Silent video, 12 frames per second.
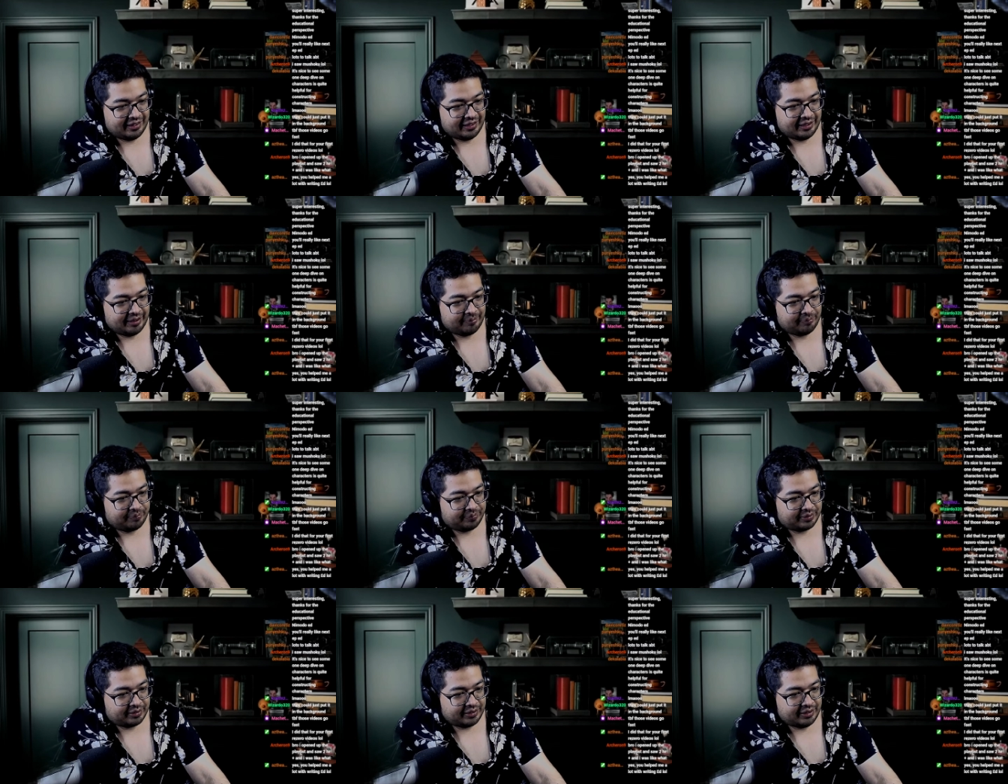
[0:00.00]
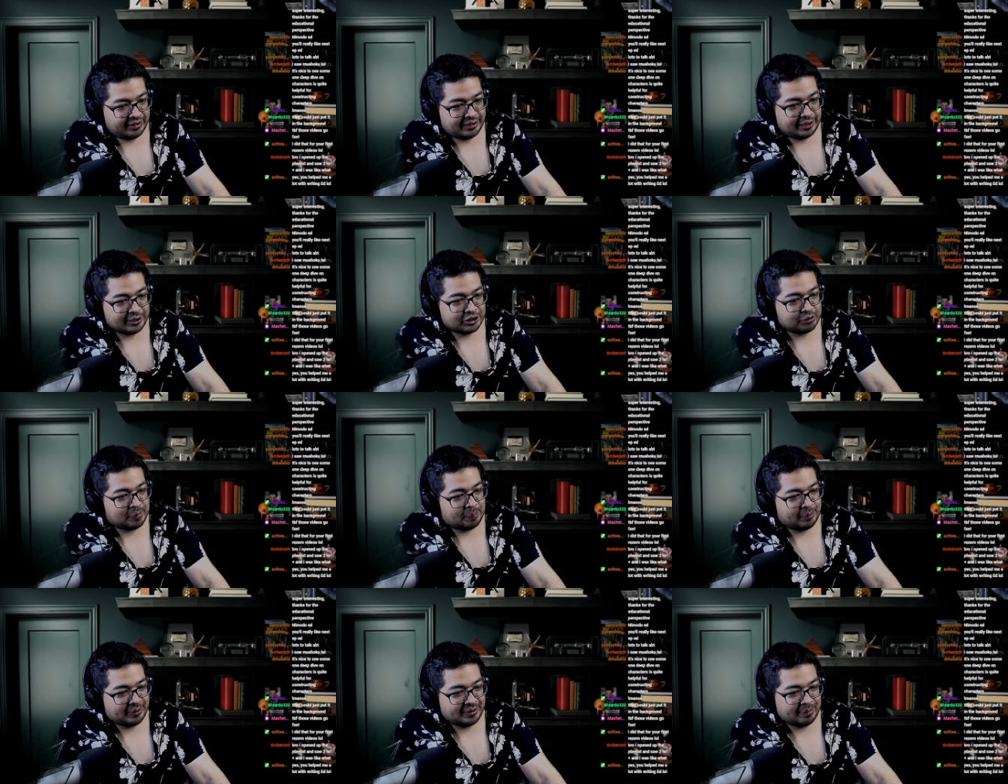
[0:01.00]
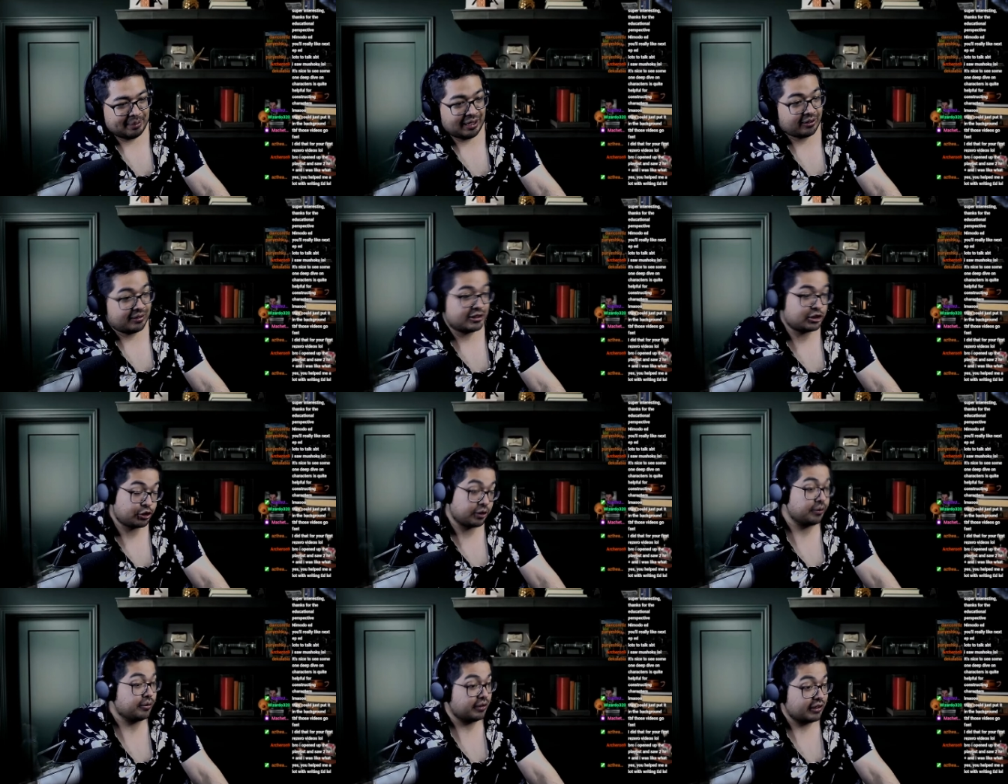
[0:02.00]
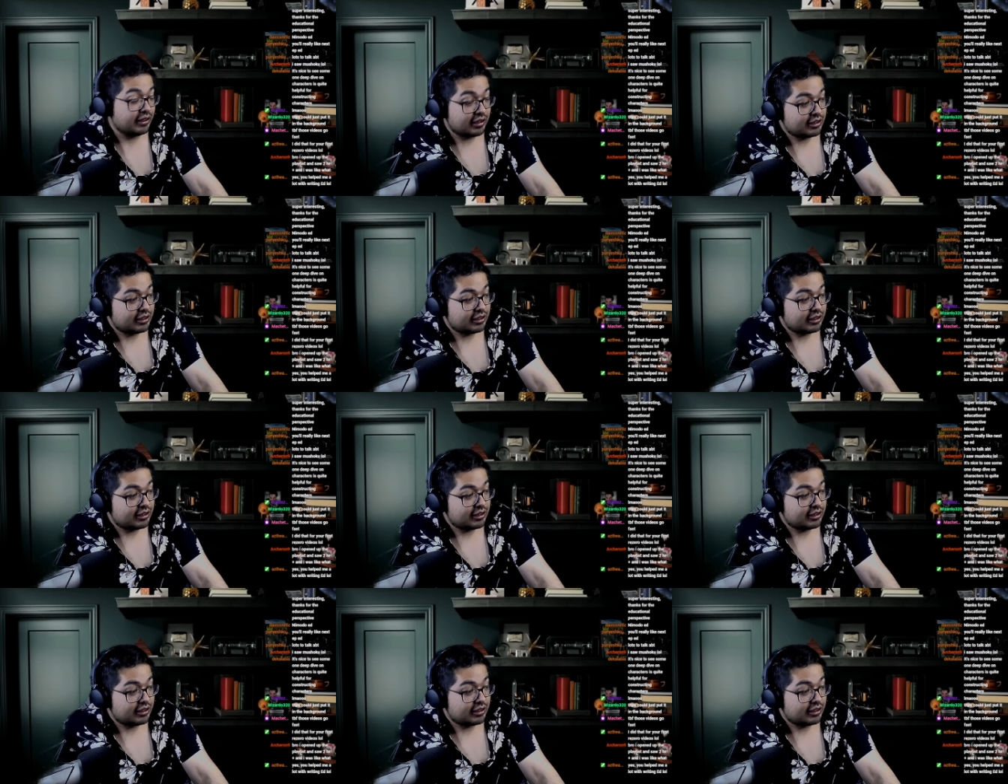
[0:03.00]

They could just be put in the background. True.